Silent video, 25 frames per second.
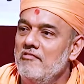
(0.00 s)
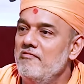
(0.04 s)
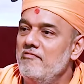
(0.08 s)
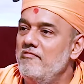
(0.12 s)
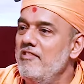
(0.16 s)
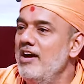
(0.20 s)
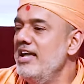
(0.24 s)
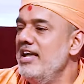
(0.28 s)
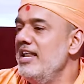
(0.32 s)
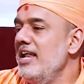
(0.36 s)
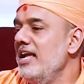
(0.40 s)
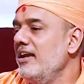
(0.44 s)

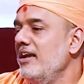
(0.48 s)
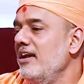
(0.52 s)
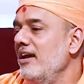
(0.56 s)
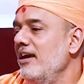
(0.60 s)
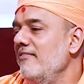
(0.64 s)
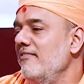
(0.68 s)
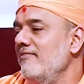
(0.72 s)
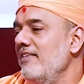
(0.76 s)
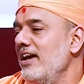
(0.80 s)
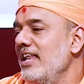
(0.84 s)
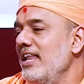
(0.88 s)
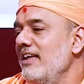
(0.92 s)

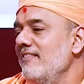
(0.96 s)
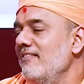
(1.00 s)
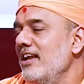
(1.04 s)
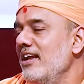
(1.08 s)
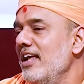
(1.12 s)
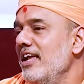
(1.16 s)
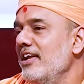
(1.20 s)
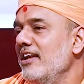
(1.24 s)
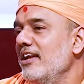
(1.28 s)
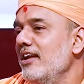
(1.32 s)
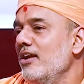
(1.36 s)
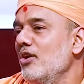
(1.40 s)
Wherever, wherever
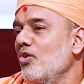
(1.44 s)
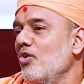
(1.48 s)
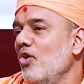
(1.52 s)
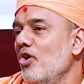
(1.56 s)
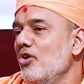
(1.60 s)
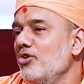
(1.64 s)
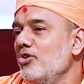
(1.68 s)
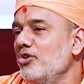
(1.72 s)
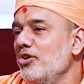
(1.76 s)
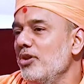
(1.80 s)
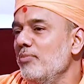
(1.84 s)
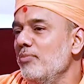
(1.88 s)
I can
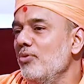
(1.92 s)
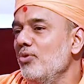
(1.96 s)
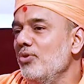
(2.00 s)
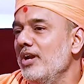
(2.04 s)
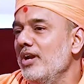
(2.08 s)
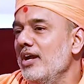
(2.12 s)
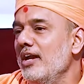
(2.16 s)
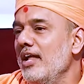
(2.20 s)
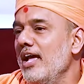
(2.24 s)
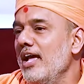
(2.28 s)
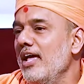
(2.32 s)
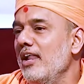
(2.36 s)
contribute
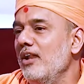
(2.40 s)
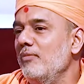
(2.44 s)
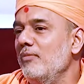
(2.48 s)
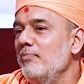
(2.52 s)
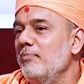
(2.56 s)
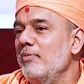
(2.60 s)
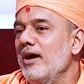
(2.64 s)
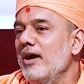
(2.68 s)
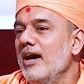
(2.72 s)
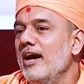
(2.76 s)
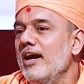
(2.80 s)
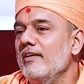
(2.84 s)
and
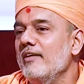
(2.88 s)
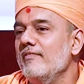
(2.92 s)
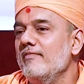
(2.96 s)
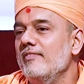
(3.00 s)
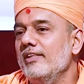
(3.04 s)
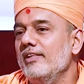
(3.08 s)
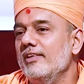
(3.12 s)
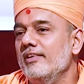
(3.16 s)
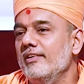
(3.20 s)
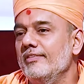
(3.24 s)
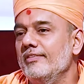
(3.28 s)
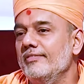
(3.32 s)
help, I
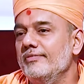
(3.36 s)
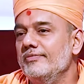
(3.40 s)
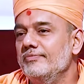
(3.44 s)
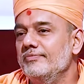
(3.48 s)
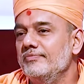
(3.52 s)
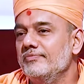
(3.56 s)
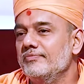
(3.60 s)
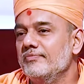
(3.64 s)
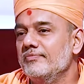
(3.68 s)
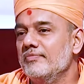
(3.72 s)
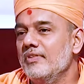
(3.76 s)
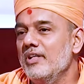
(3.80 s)
will.
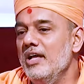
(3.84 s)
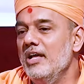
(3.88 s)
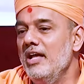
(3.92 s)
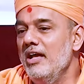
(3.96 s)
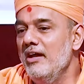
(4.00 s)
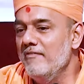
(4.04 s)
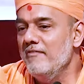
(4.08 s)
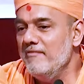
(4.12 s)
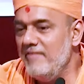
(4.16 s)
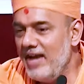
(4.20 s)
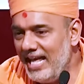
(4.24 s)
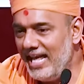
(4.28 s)

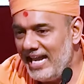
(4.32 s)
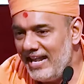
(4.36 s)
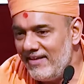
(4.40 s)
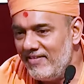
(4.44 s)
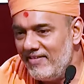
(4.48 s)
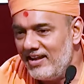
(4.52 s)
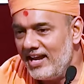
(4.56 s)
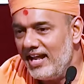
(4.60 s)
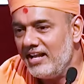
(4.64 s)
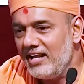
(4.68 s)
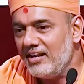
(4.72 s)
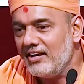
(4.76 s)

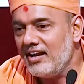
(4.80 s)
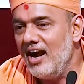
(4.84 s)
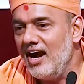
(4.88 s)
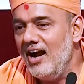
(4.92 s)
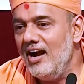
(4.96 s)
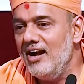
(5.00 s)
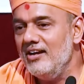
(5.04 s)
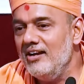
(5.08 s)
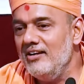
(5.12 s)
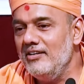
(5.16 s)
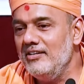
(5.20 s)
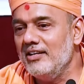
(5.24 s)
Wherever I
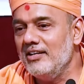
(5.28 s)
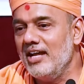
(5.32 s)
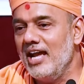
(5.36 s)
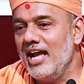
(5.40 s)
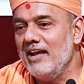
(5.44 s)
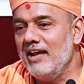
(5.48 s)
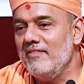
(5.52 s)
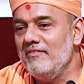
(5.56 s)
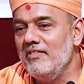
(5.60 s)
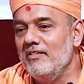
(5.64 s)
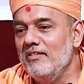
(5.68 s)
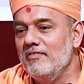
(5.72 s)
can't,
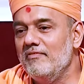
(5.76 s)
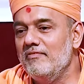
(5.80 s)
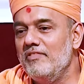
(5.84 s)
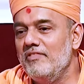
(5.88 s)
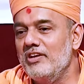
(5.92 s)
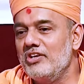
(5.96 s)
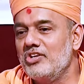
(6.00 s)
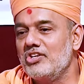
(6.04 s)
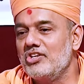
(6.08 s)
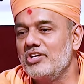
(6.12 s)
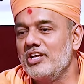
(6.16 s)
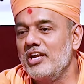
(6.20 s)
I will
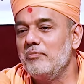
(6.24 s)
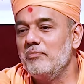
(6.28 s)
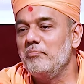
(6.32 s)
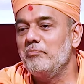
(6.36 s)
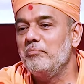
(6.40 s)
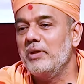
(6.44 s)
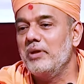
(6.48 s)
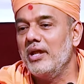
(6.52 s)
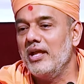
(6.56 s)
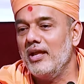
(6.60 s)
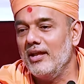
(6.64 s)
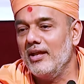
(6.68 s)
wish
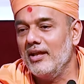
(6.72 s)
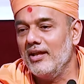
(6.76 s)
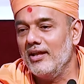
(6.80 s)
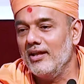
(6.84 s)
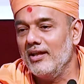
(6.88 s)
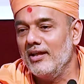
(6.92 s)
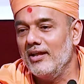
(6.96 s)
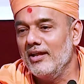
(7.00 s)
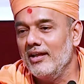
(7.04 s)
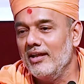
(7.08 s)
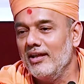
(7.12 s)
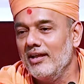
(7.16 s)
and
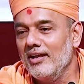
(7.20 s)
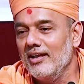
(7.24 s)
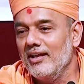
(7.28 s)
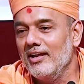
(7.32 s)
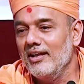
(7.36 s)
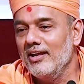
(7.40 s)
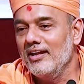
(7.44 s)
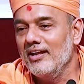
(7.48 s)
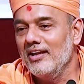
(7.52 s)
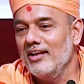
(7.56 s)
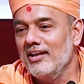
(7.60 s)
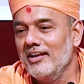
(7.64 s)
pray.
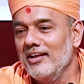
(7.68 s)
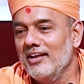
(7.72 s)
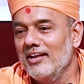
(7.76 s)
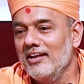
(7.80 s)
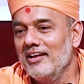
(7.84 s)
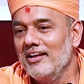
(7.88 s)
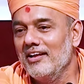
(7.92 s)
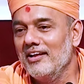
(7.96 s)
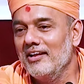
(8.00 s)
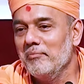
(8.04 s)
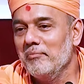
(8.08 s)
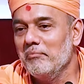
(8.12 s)

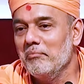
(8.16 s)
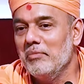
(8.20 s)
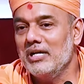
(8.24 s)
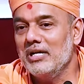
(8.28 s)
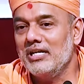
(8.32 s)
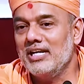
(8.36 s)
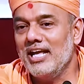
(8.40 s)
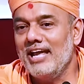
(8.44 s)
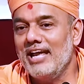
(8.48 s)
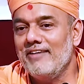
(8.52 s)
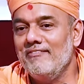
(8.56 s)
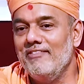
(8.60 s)

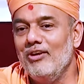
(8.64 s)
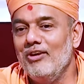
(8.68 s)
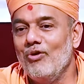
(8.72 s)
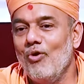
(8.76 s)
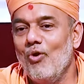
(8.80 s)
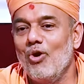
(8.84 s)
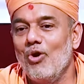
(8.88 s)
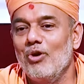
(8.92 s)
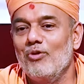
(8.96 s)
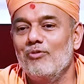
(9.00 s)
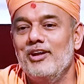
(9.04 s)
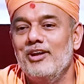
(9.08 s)
But I will
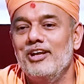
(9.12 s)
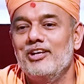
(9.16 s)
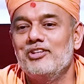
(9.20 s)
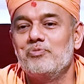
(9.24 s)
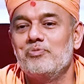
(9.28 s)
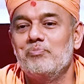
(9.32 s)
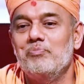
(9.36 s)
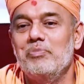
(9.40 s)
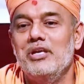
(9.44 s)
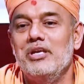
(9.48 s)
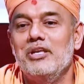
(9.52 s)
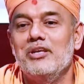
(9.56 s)

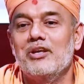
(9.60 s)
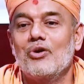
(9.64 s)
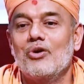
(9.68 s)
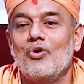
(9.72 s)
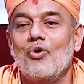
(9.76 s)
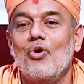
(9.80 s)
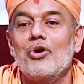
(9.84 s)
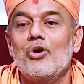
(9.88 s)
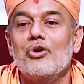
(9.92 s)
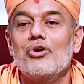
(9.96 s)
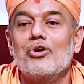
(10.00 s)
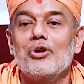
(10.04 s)
always be in a
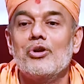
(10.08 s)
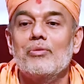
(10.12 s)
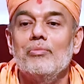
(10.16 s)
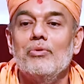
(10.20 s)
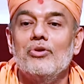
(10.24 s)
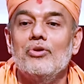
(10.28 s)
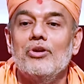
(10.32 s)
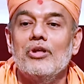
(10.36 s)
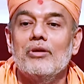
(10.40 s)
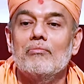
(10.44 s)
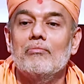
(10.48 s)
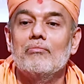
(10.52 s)

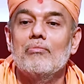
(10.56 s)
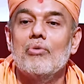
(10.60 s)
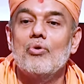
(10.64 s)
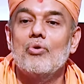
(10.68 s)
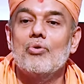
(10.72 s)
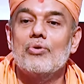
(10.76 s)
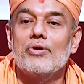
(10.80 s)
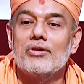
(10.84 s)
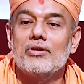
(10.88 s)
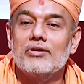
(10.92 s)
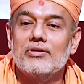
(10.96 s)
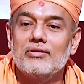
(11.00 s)
contributing
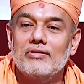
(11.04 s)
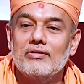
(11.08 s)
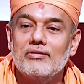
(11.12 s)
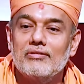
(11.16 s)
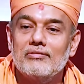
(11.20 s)
mode.